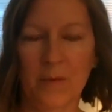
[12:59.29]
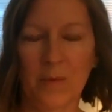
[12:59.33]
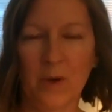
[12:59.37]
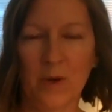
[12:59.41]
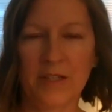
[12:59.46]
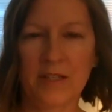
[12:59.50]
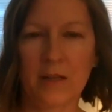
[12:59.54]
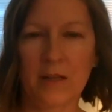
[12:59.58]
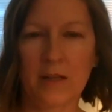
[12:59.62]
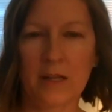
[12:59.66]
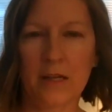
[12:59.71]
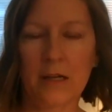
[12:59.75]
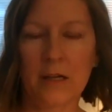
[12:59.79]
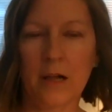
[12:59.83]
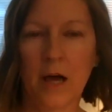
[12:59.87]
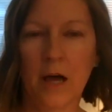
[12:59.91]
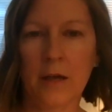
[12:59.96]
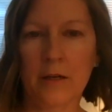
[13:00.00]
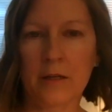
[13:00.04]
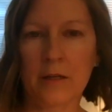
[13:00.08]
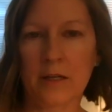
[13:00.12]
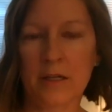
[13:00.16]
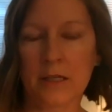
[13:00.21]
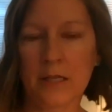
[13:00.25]
What's a little
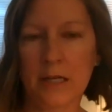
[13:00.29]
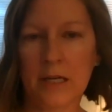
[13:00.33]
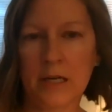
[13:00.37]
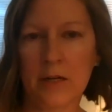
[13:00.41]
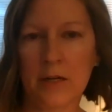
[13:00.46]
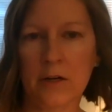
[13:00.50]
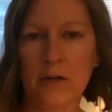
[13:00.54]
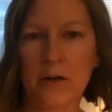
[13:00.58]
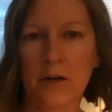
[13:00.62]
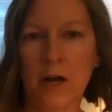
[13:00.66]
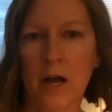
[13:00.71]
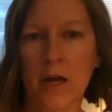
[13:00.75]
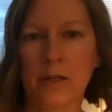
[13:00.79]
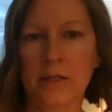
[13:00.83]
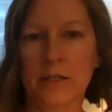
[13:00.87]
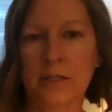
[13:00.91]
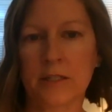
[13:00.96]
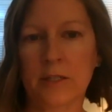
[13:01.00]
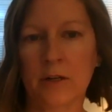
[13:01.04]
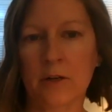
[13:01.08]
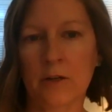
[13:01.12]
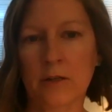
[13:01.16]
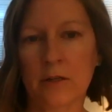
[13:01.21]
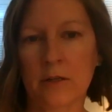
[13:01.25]
unclear or
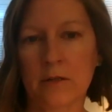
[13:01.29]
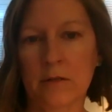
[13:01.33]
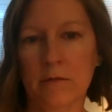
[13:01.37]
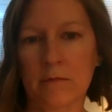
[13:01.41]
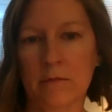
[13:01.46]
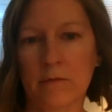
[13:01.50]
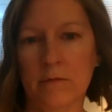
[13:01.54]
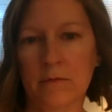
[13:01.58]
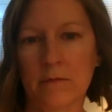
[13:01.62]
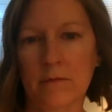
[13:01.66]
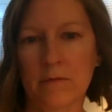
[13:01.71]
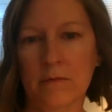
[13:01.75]
uncertain